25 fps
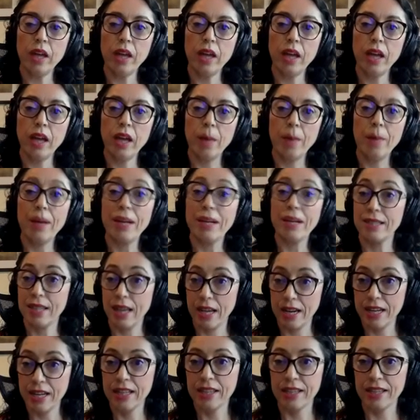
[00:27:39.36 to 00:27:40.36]
uh, by
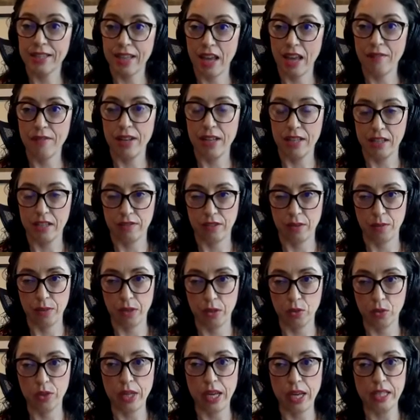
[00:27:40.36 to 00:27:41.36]
studying this evidence from
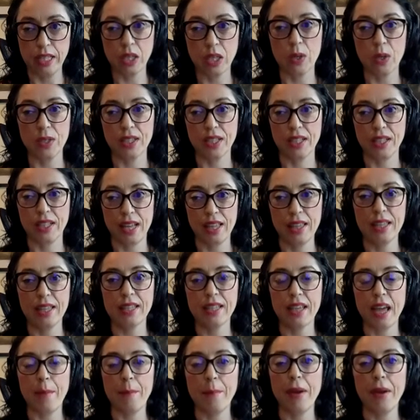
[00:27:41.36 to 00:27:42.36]
the today's coastal
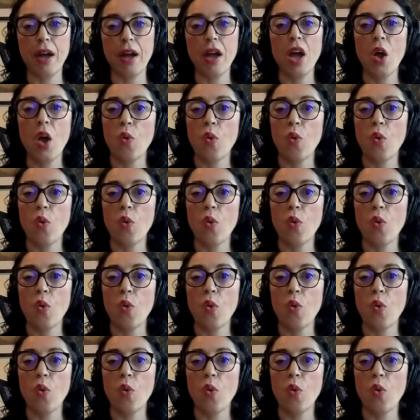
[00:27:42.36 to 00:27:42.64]
landscape,